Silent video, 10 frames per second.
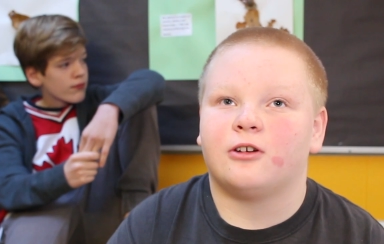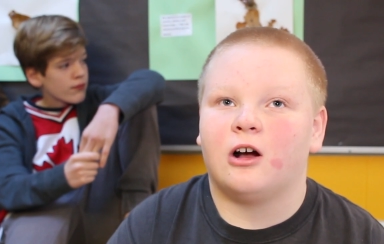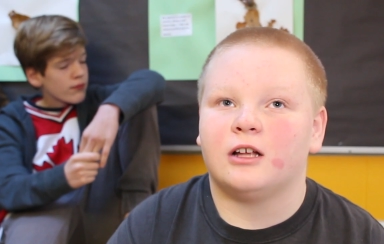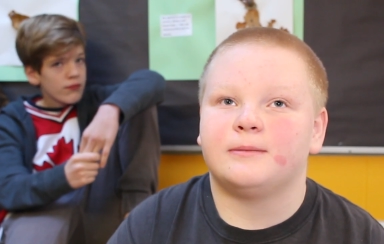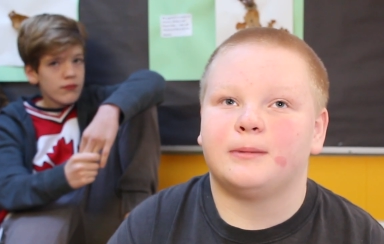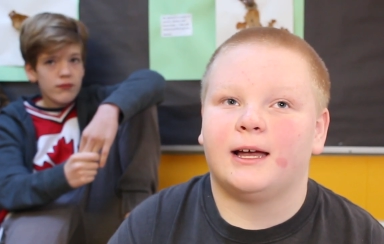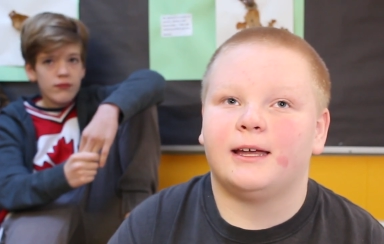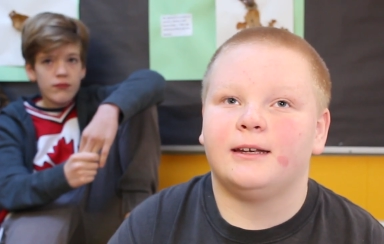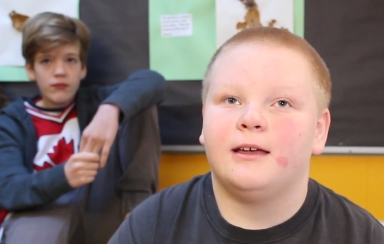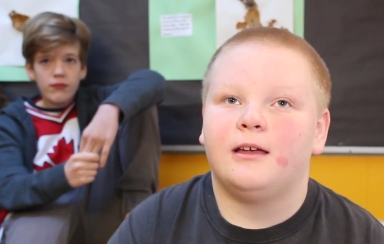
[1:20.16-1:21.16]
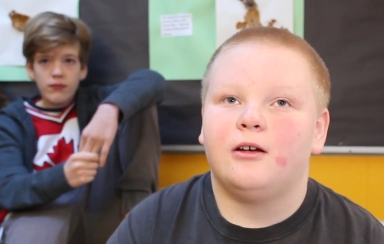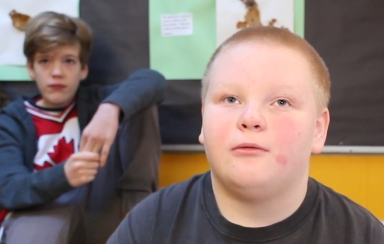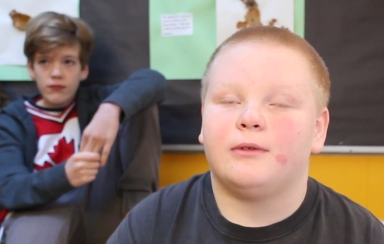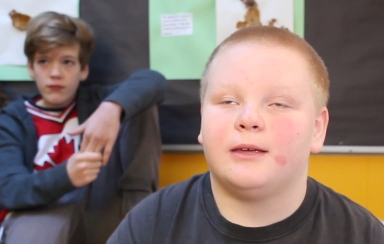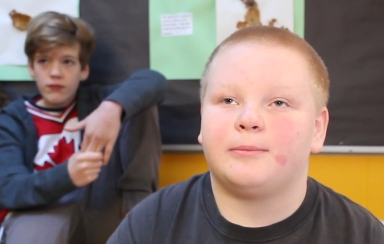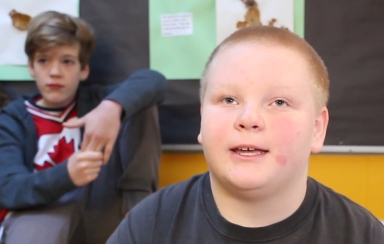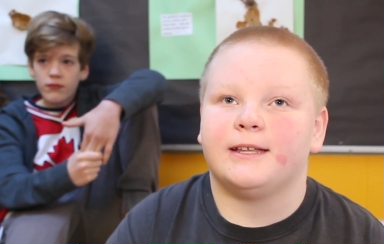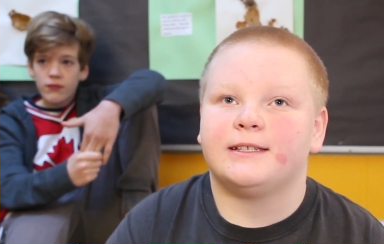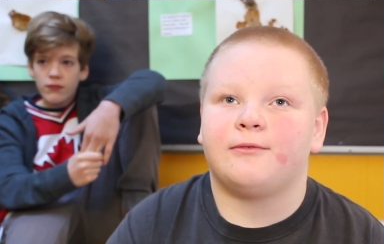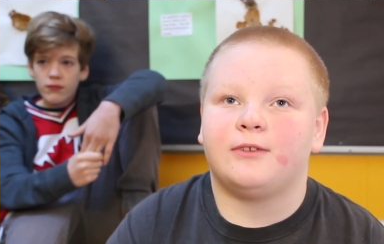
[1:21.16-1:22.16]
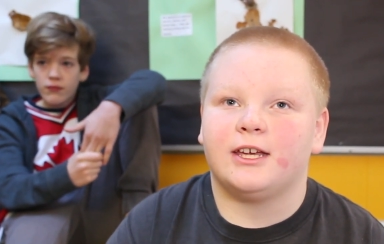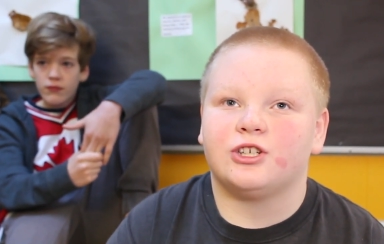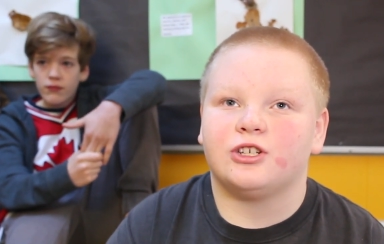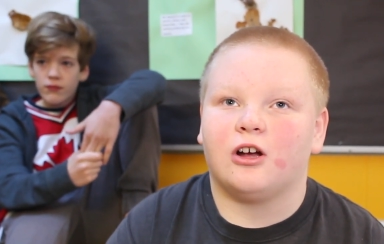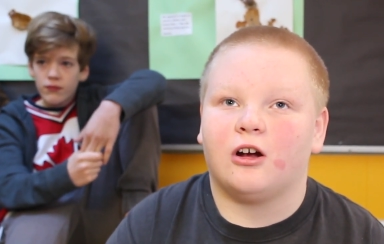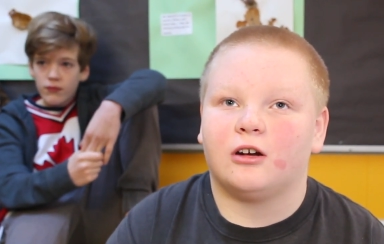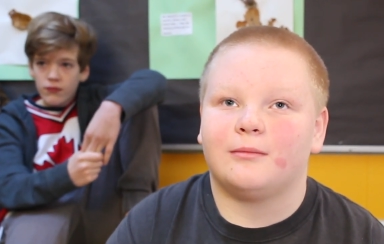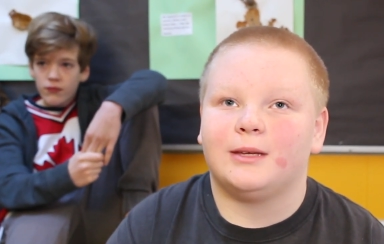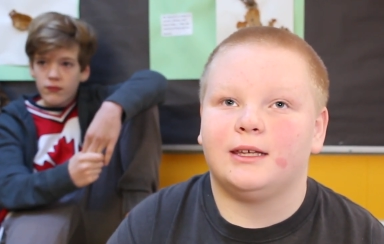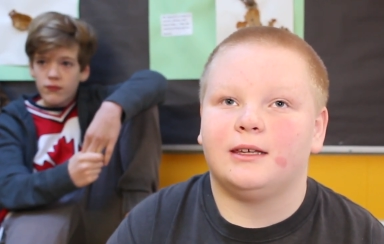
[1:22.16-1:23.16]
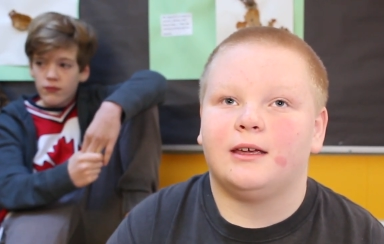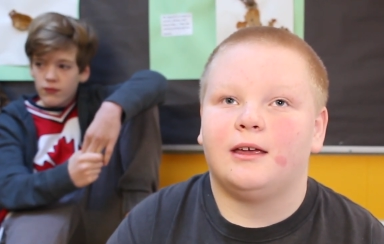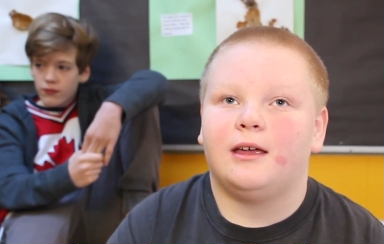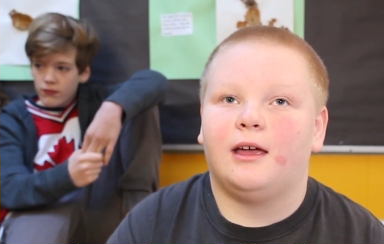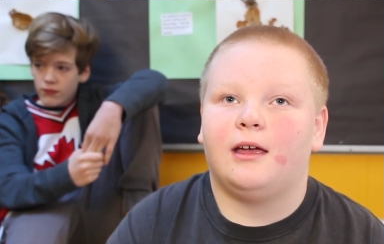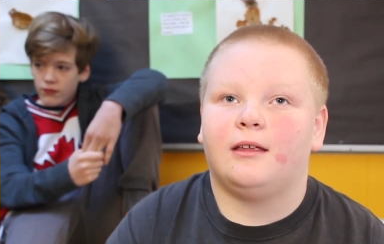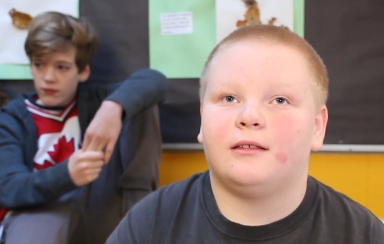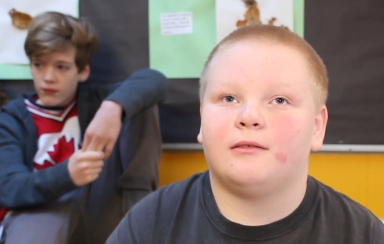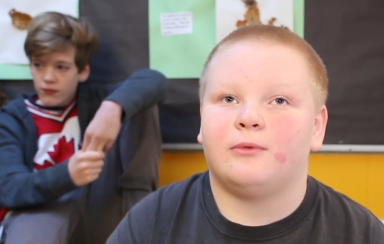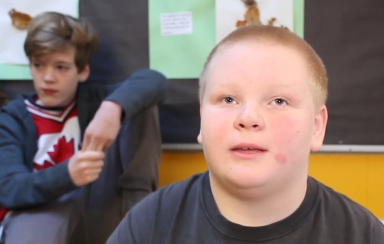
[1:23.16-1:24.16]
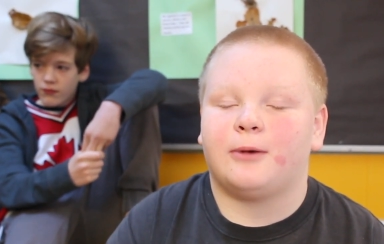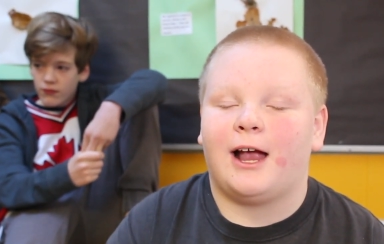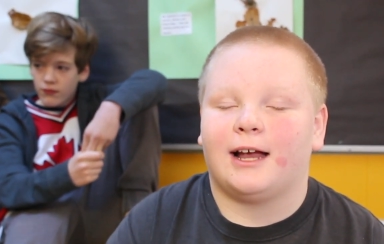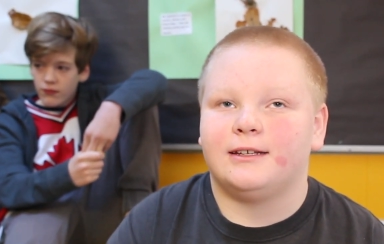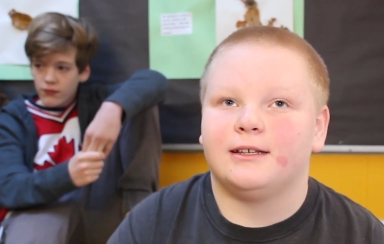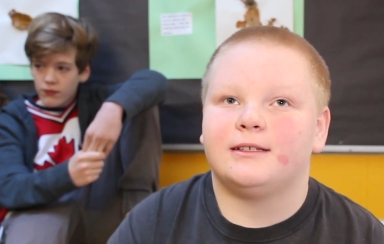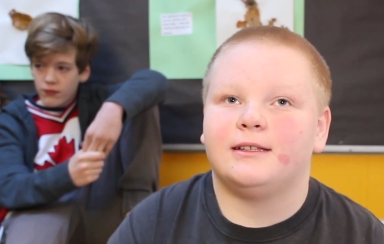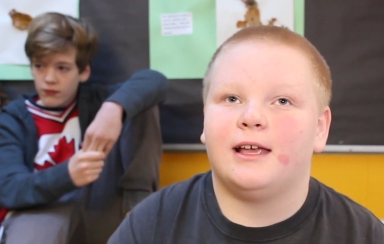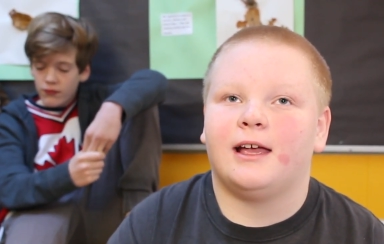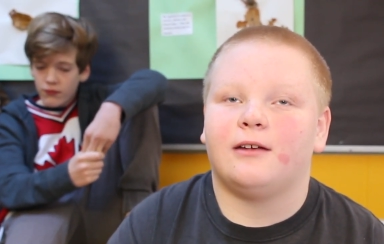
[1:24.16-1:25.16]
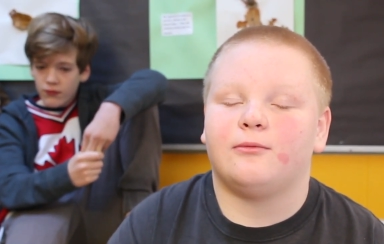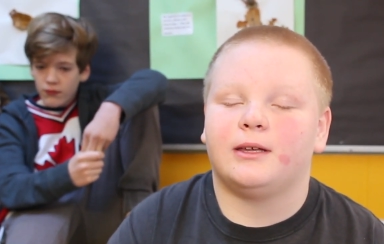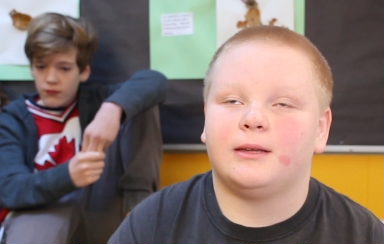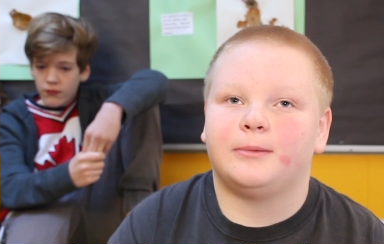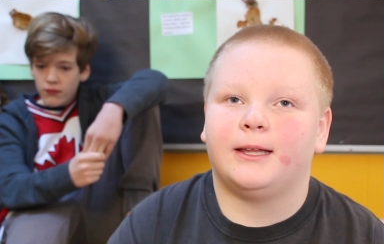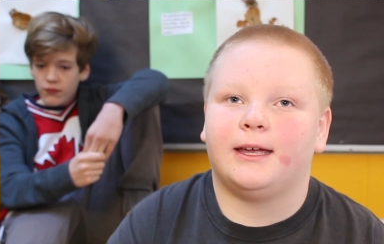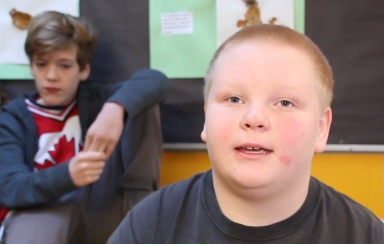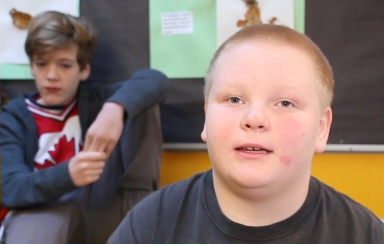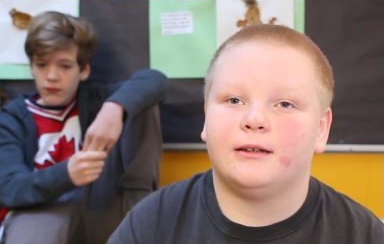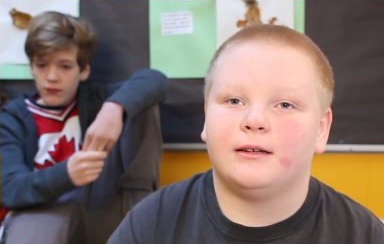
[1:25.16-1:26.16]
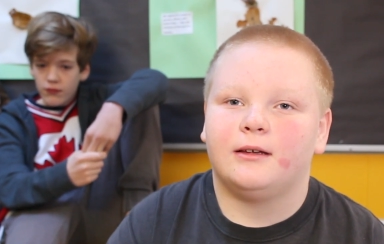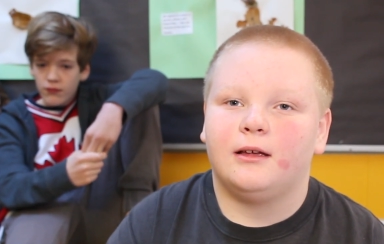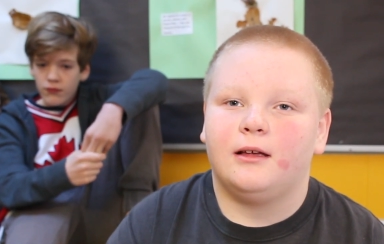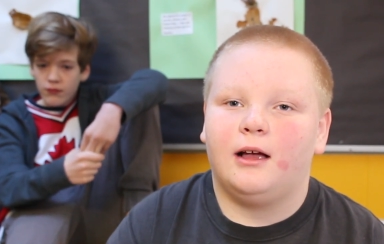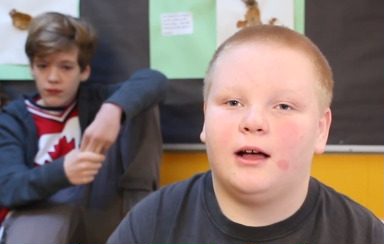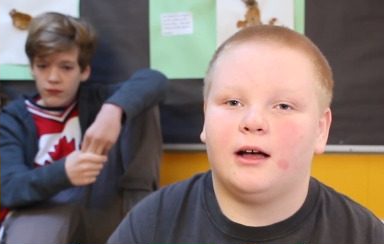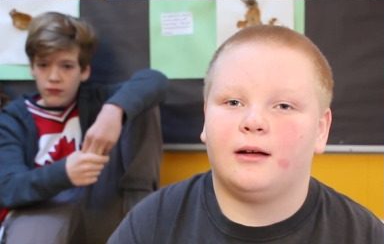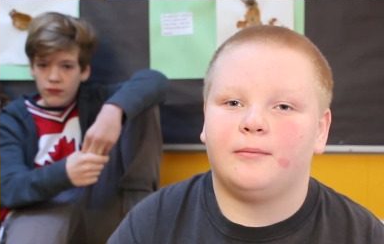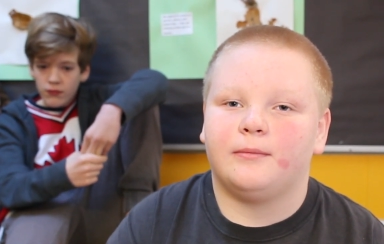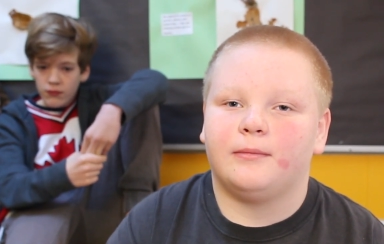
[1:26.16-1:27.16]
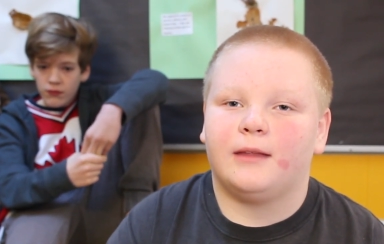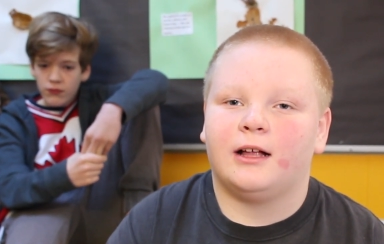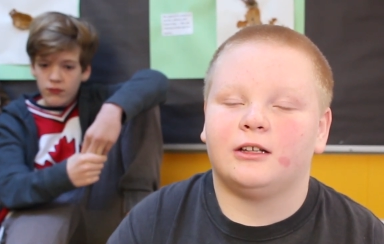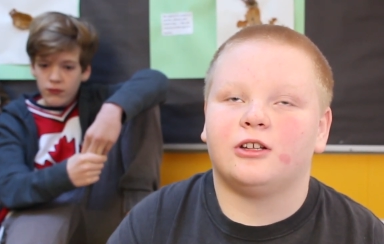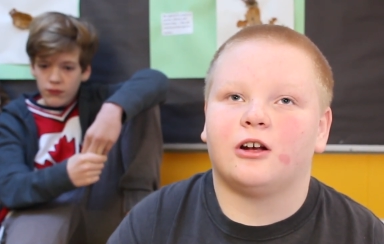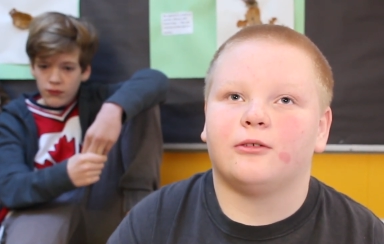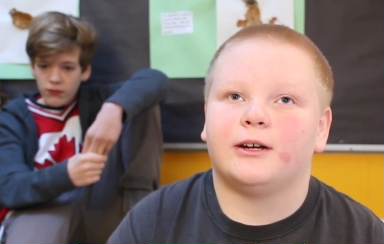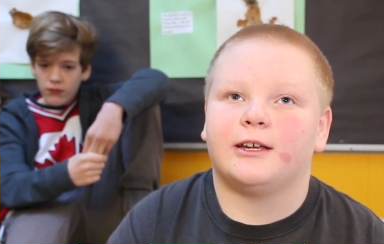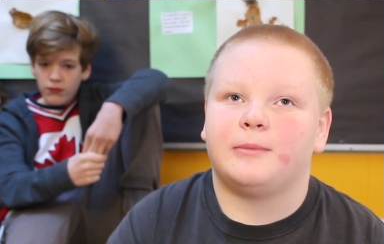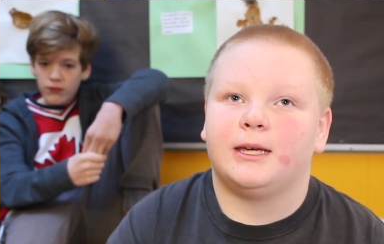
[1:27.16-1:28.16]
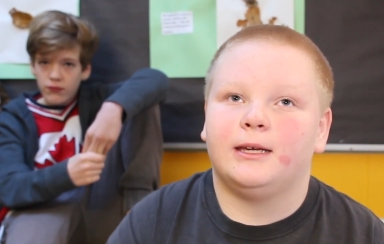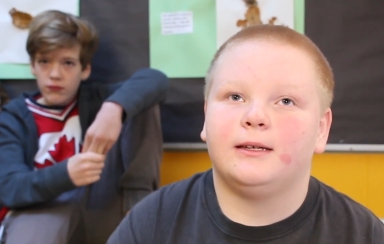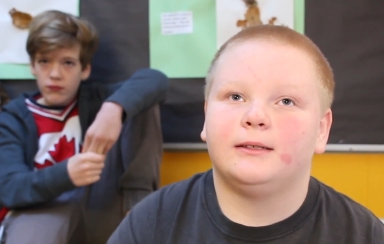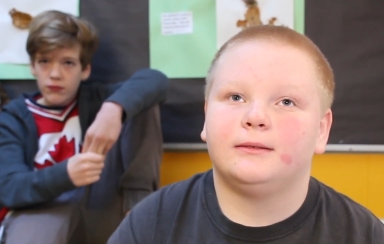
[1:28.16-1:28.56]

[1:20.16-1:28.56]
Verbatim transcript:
Speaker 1: or God's Plan. We played Seven Nation Army, we practiced and we played um, Eleanor Rigby.